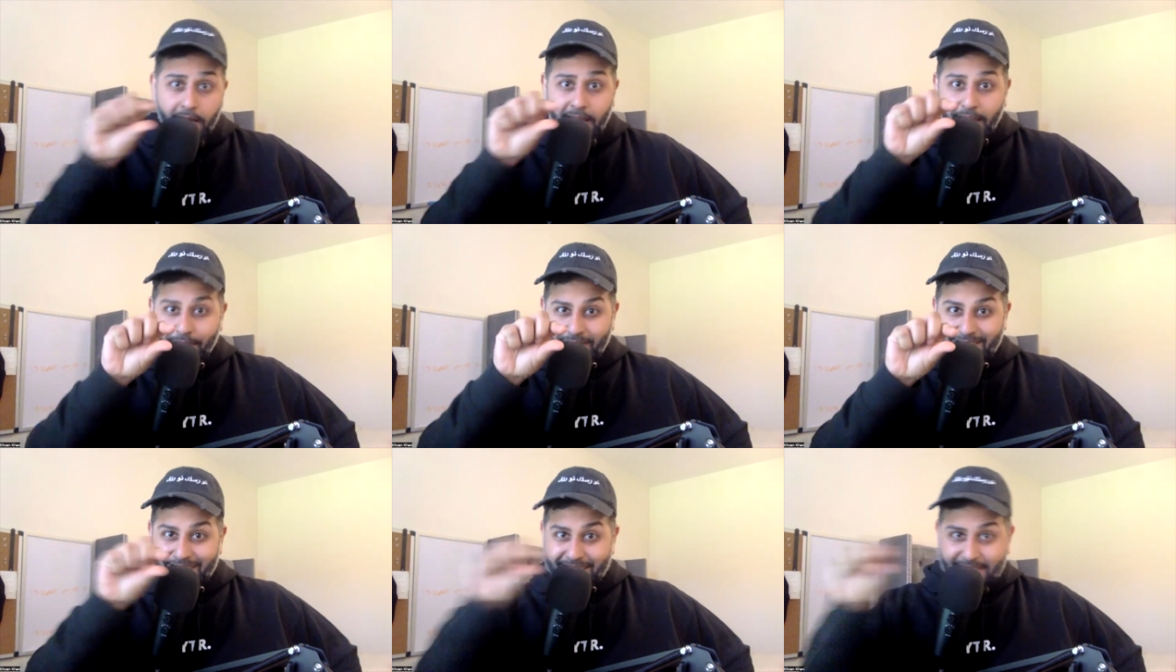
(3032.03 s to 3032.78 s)
If it
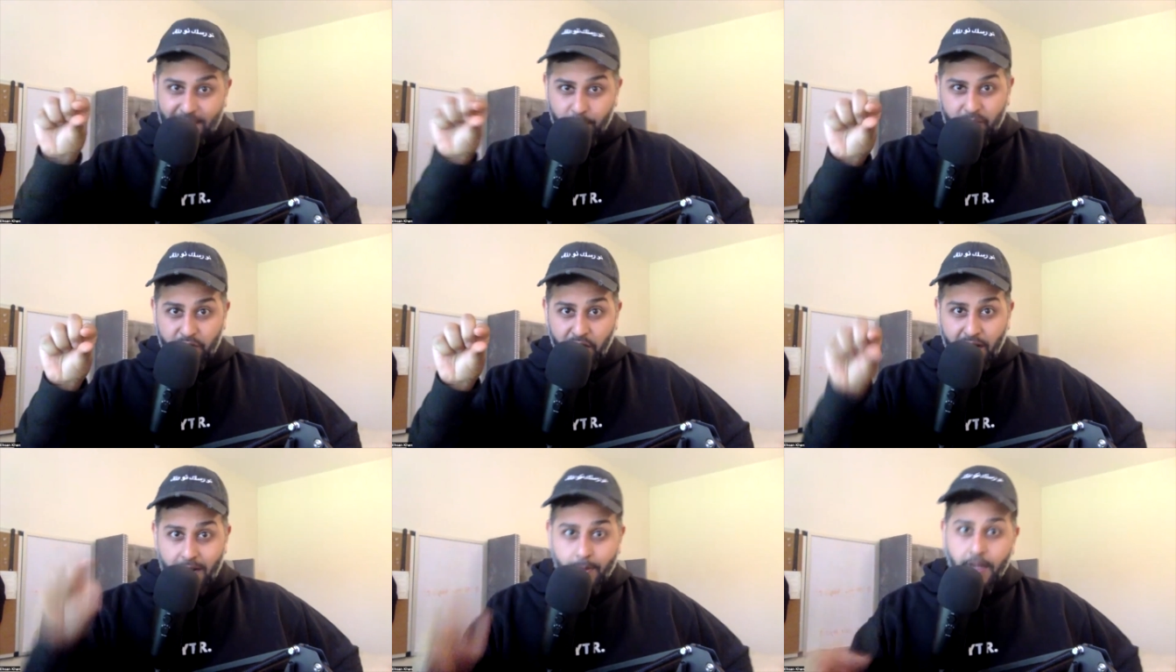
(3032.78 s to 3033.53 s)
says
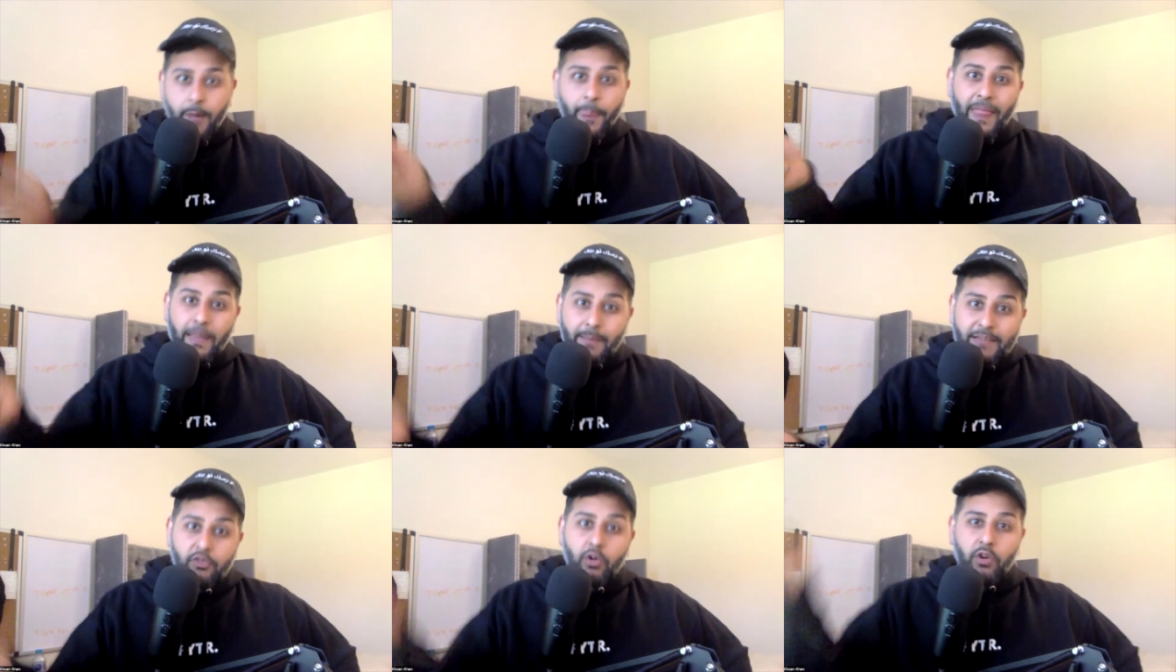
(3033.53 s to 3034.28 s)
subscribe, it
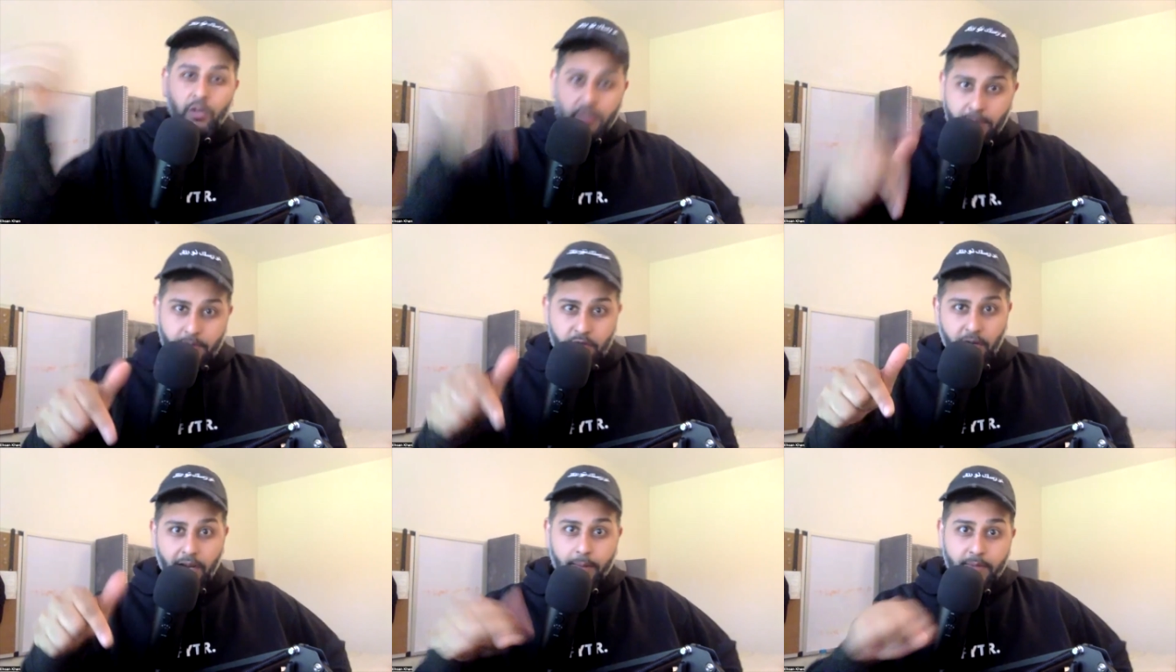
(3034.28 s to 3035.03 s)
means you're not mm.
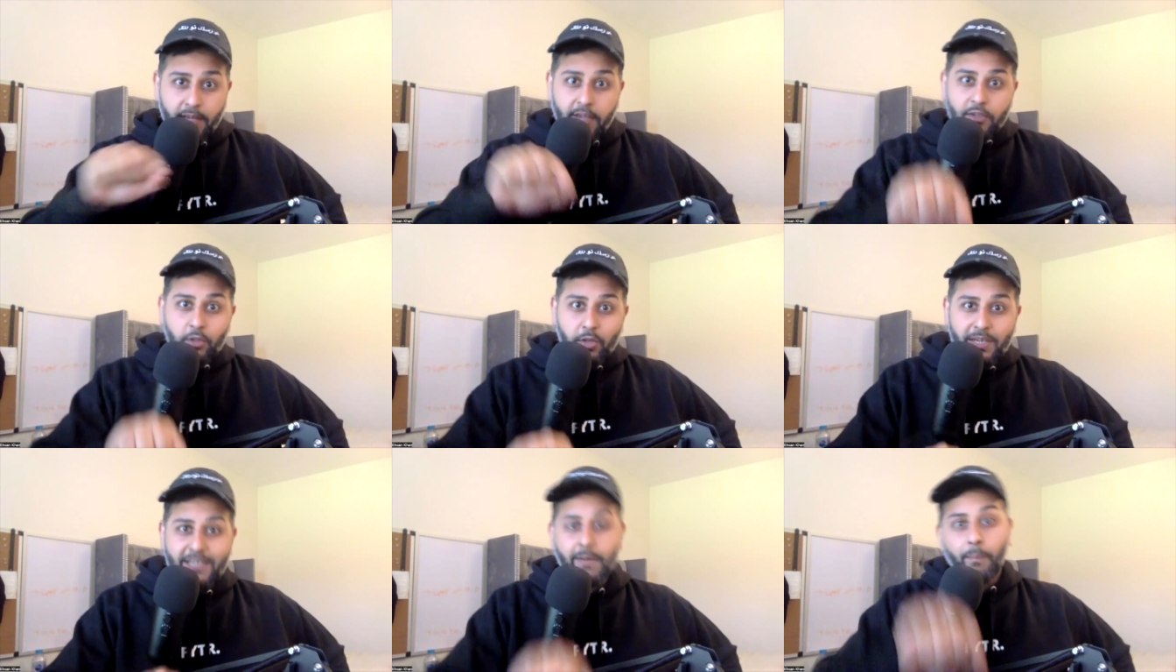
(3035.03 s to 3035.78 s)
subscribed. So you
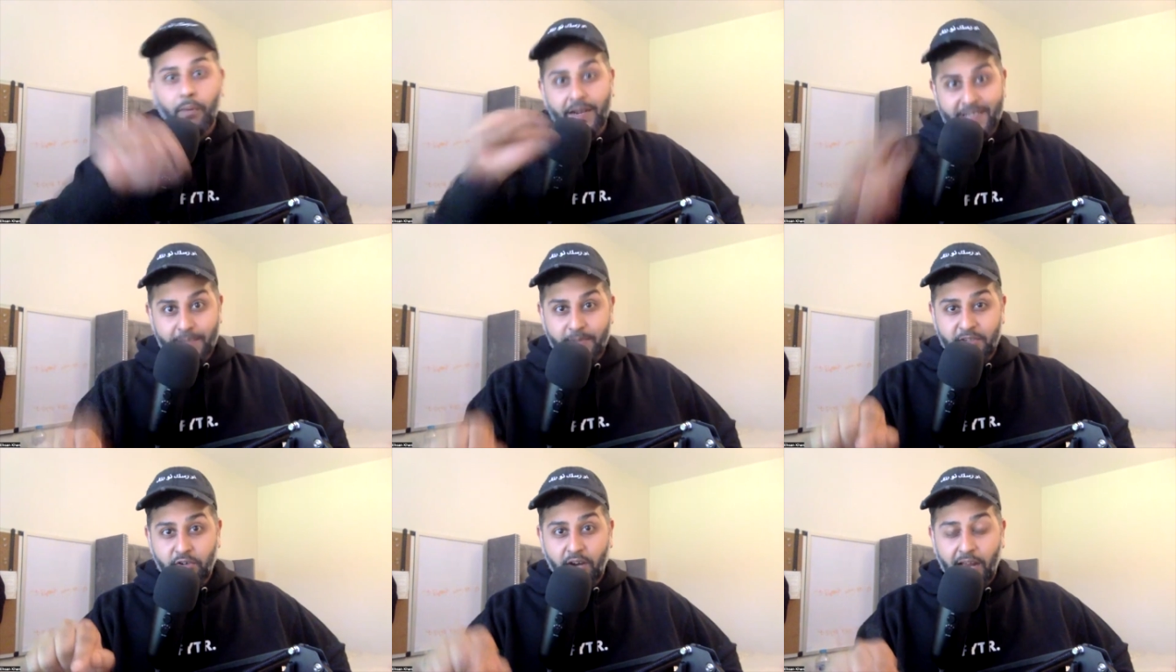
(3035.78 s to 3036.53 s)
need to press
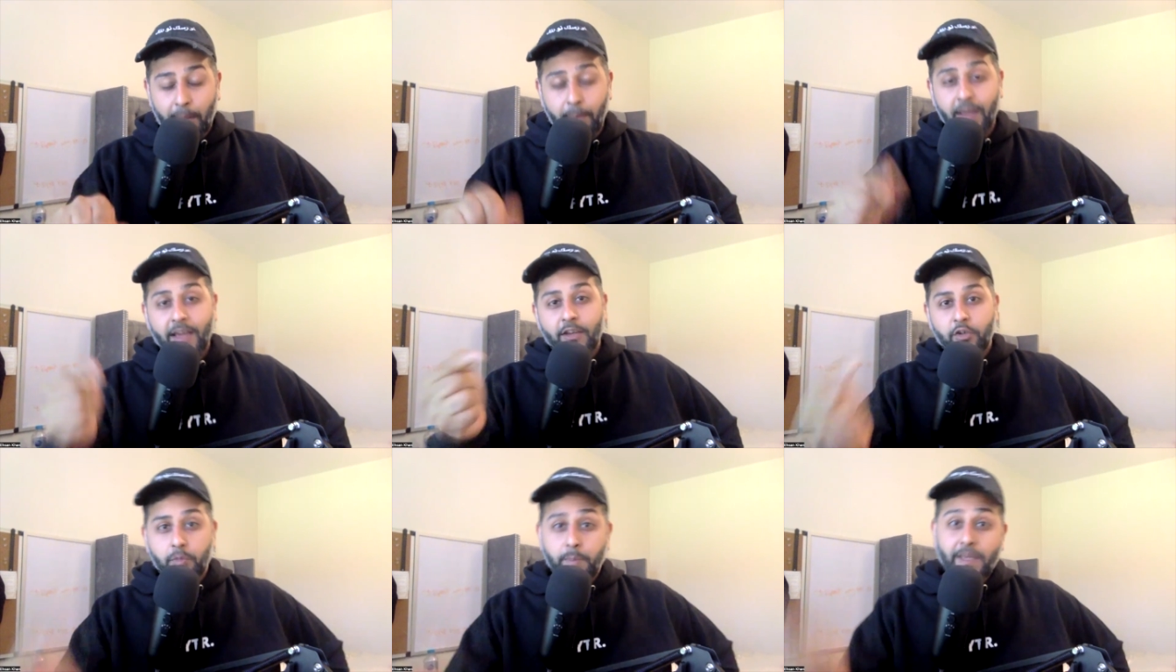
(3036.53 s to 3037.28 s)
subscribe
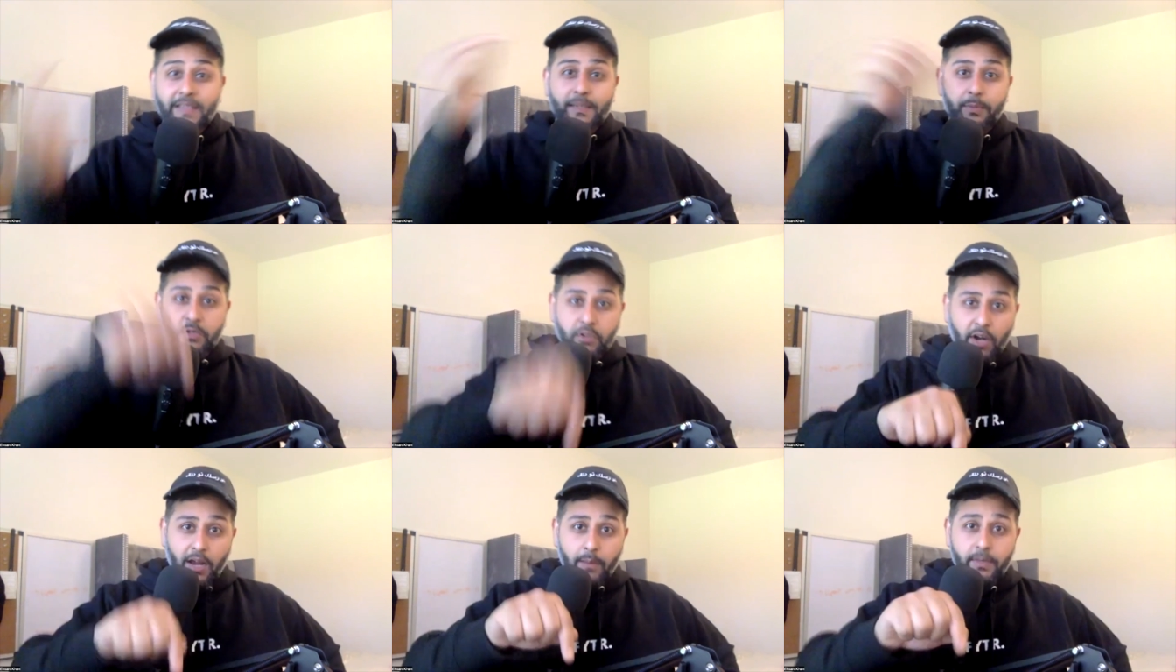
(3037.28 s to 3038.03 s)
to be
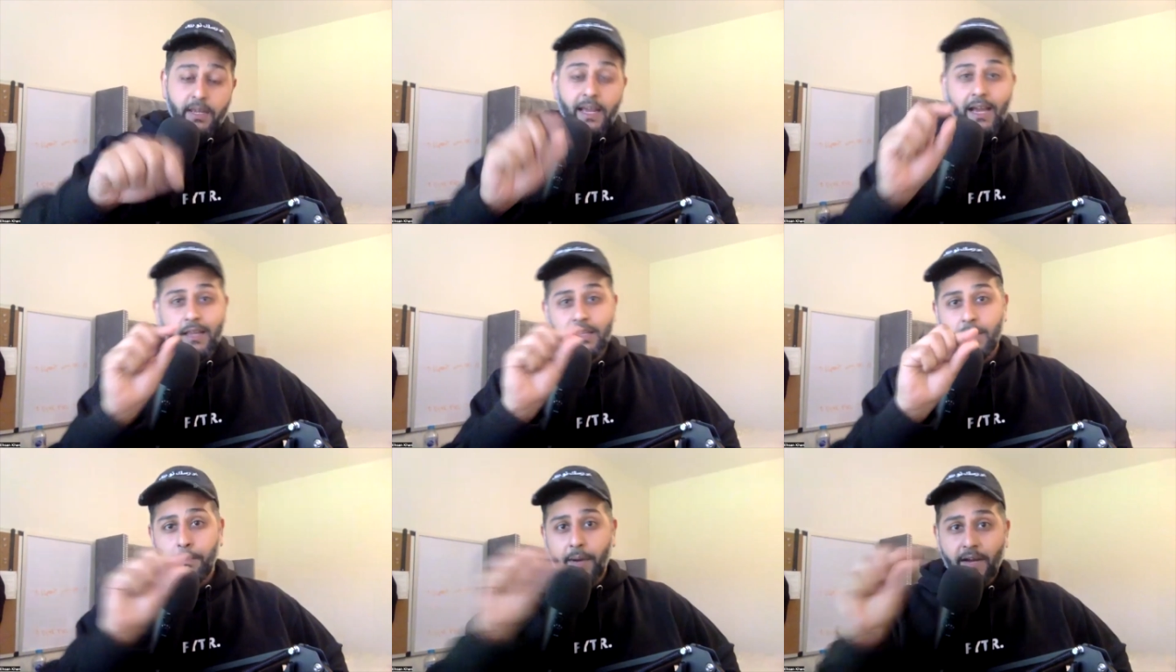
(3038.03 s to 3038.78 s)
subscribed, and then
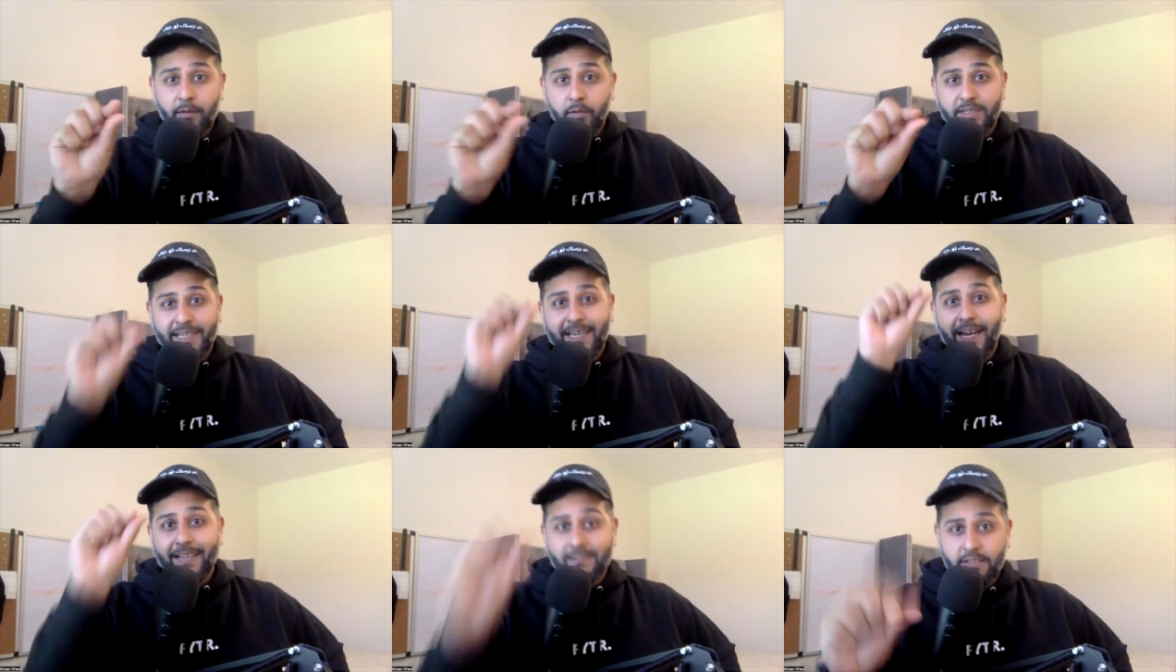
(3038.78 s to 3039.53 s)
the button will say
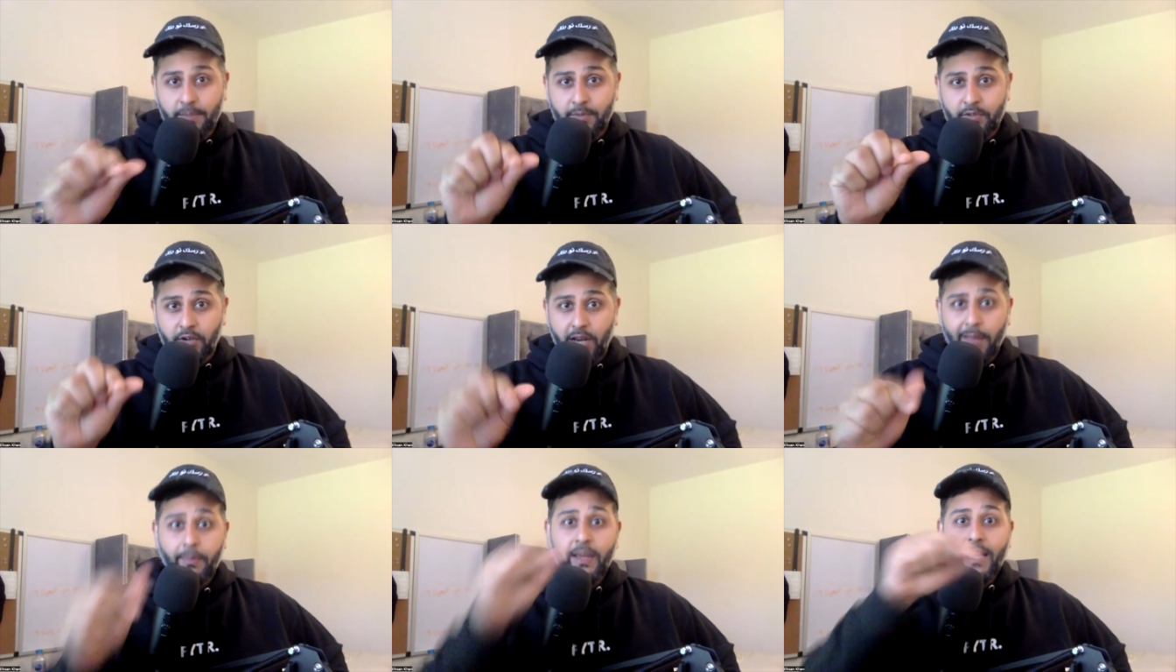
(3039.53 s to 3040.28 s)

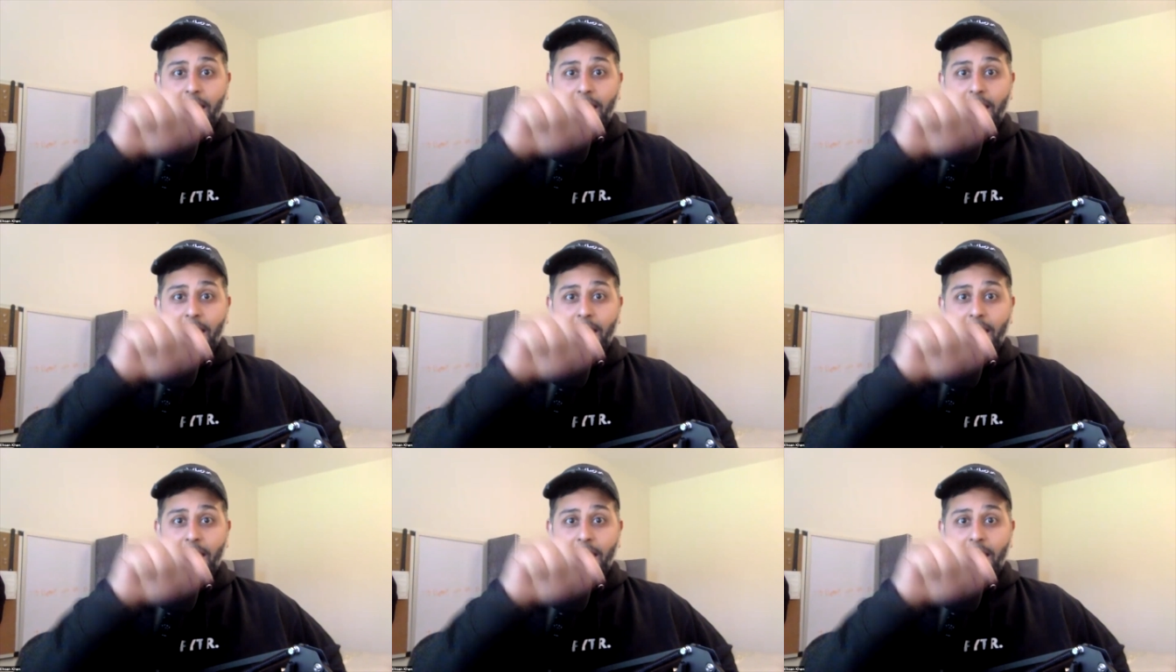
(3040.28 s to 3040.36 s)
unsubscribe.